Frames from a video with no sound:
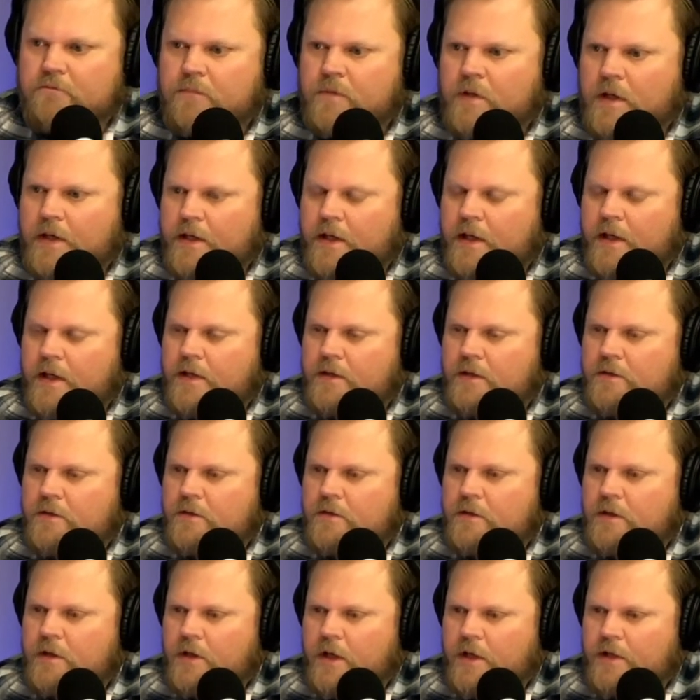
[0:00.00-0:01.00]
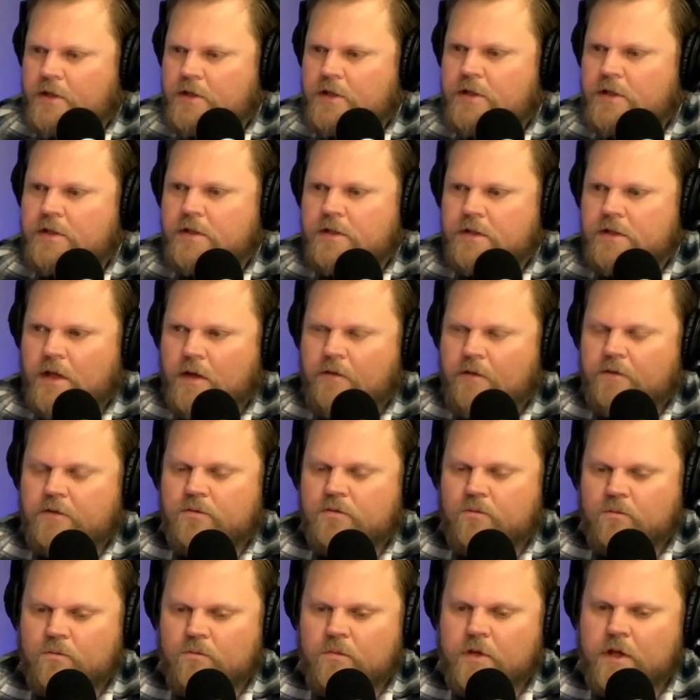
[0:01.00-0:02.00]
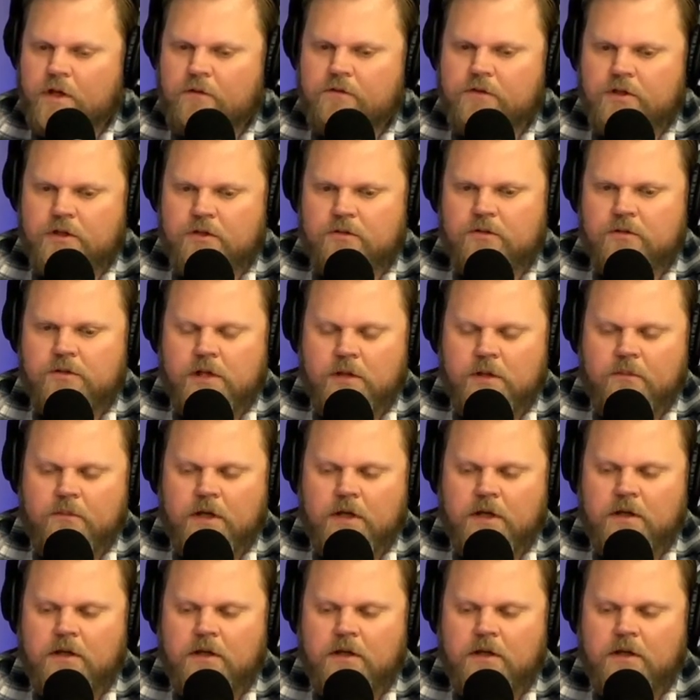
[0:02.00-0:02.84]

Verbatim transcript: like hey like jesus gives gives you some uh,